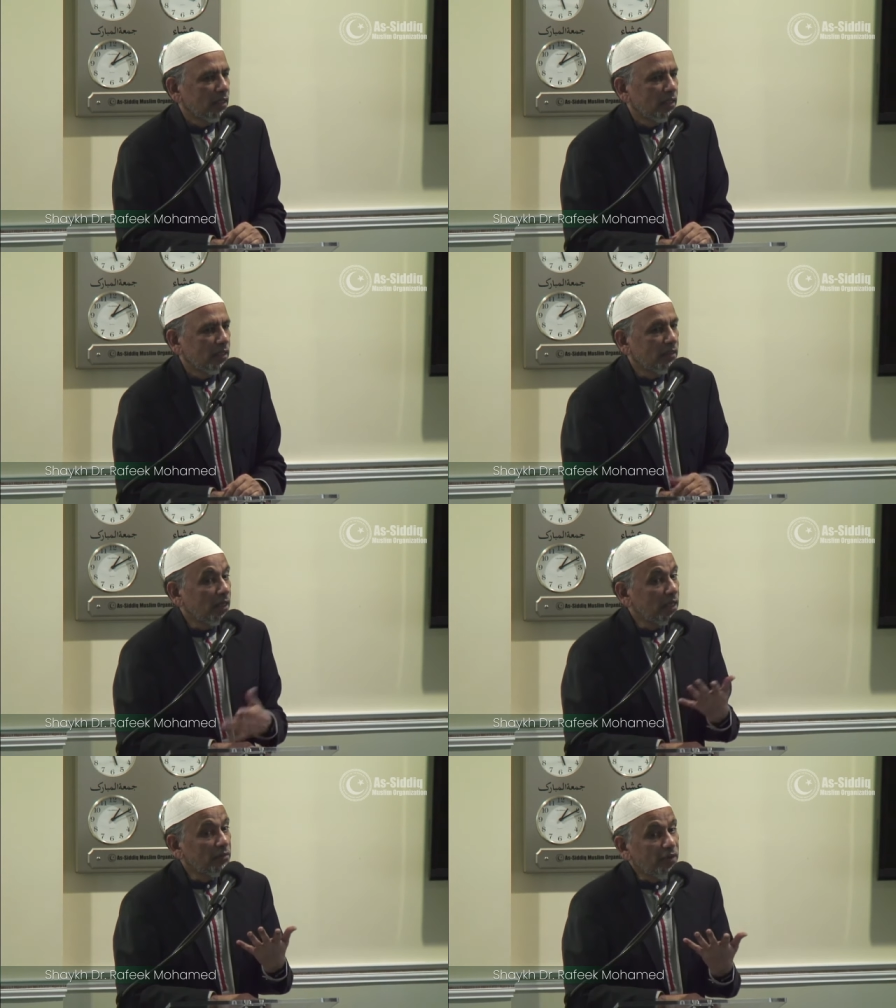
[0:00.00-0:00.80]

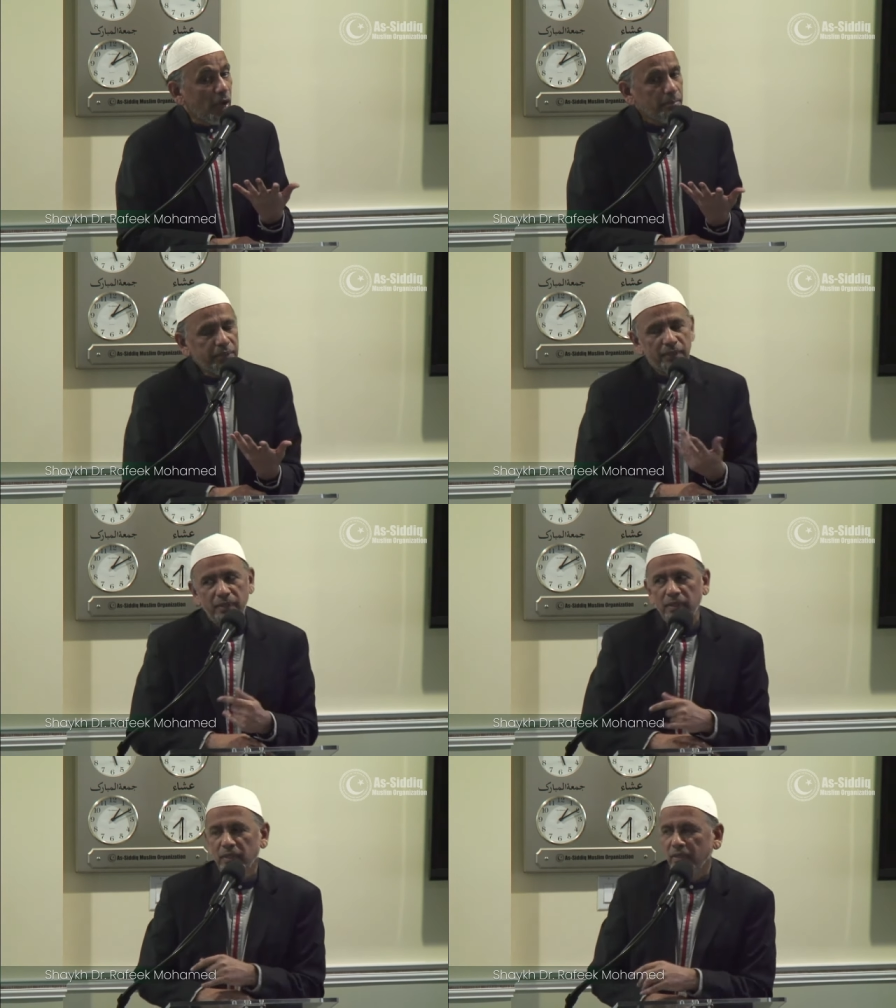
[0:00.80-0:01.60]
they give
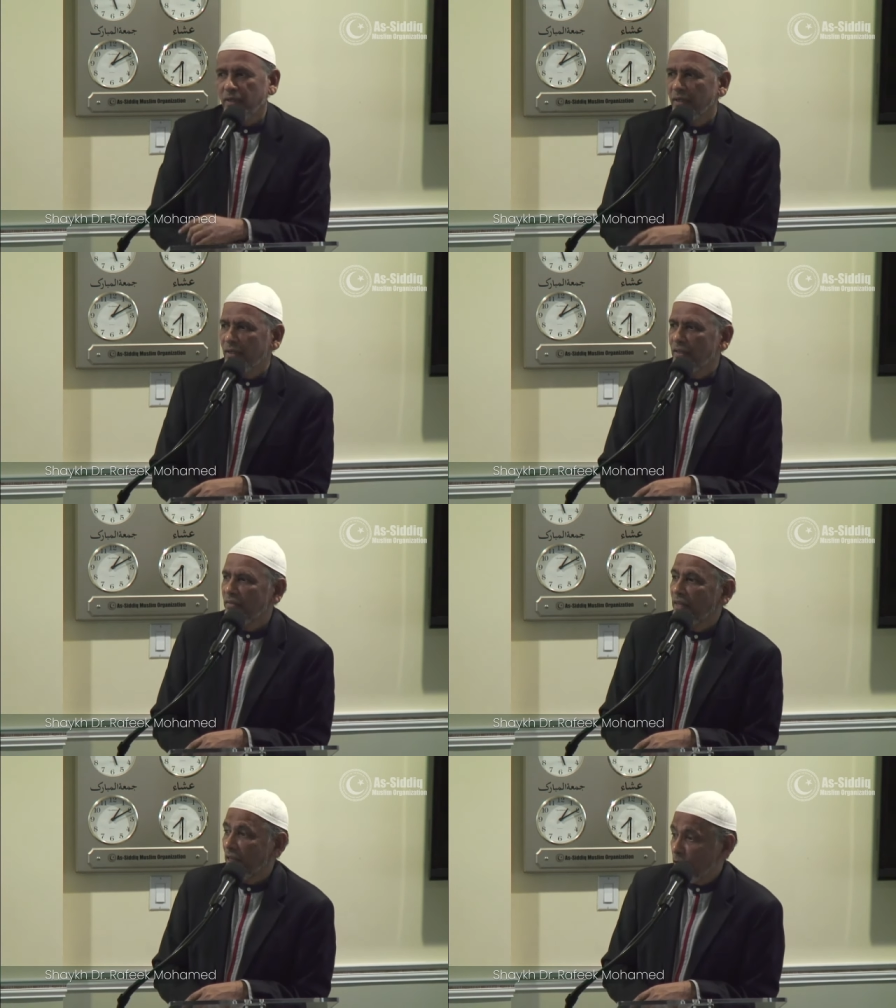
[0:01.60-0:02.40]

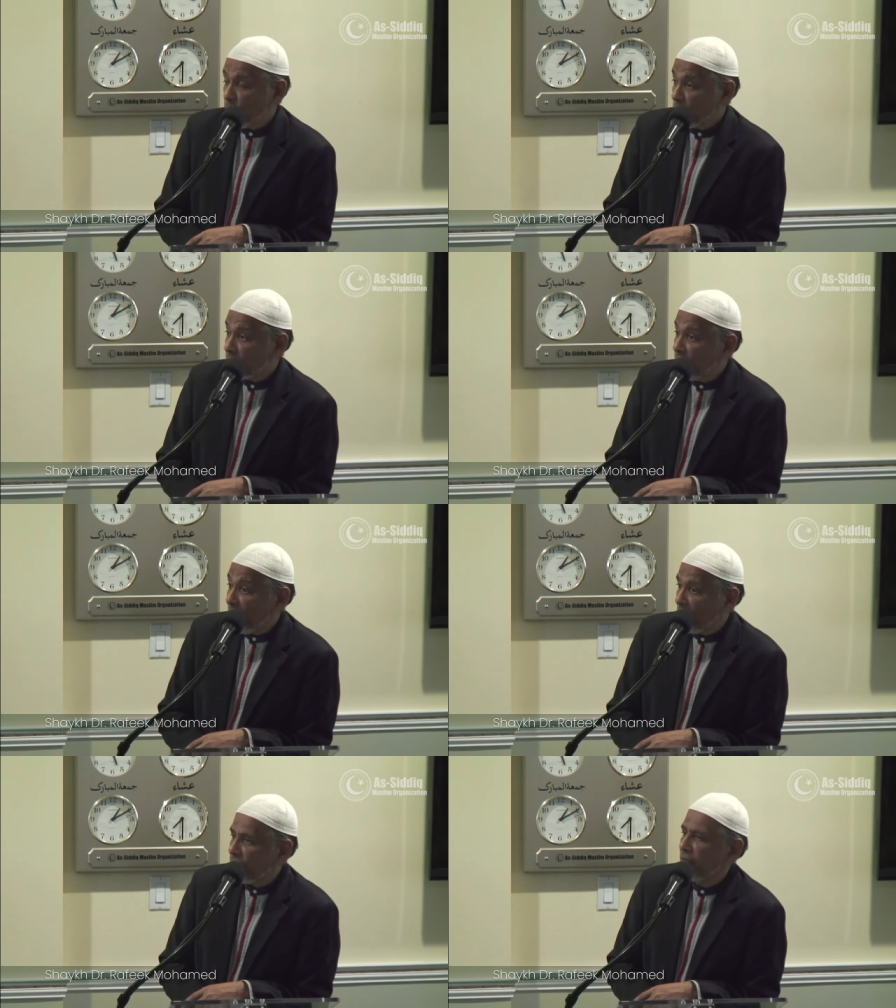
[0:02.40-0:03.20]
up, they lose
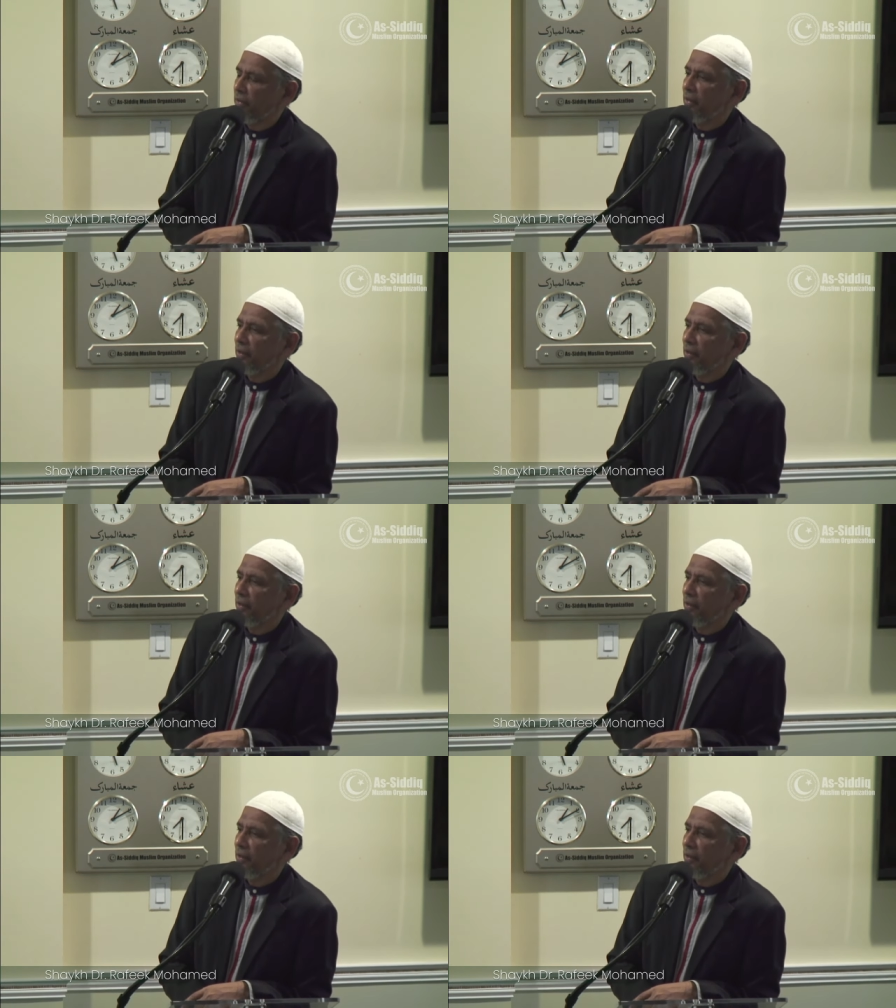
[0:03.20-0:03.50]
faith.